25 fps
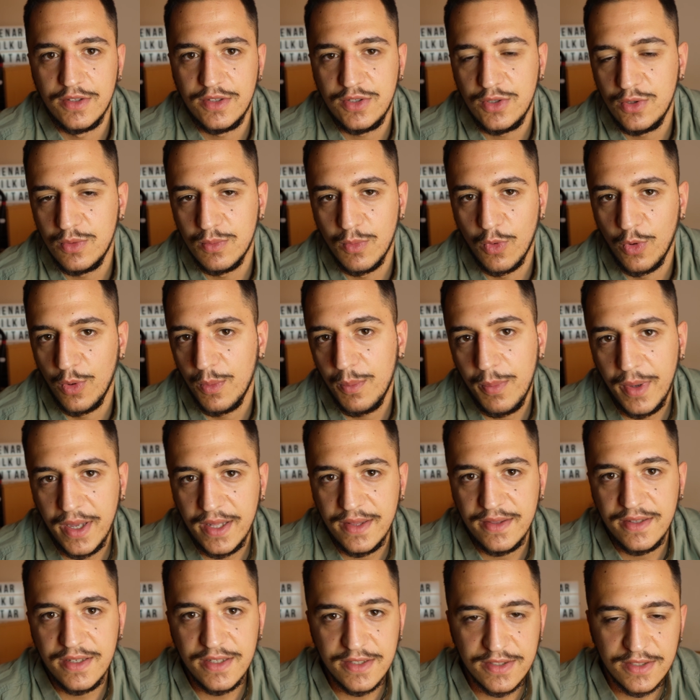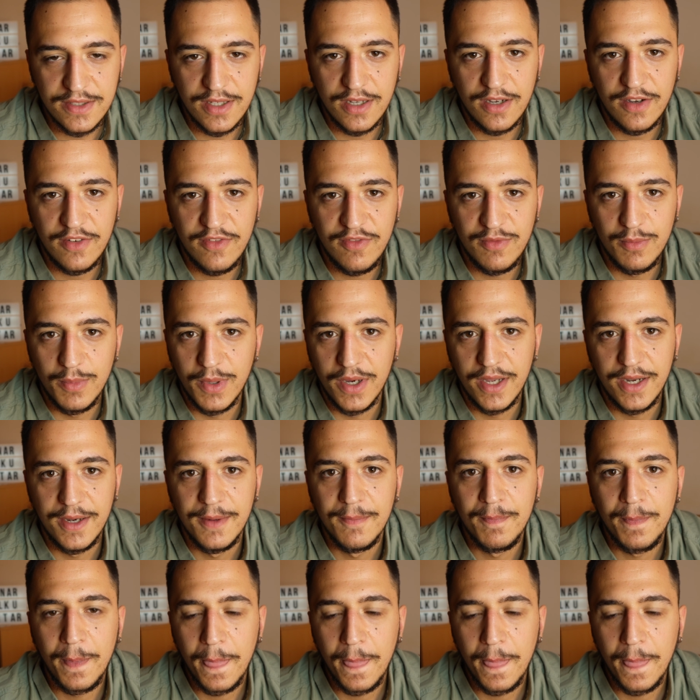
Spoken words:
do more bendy stuff. But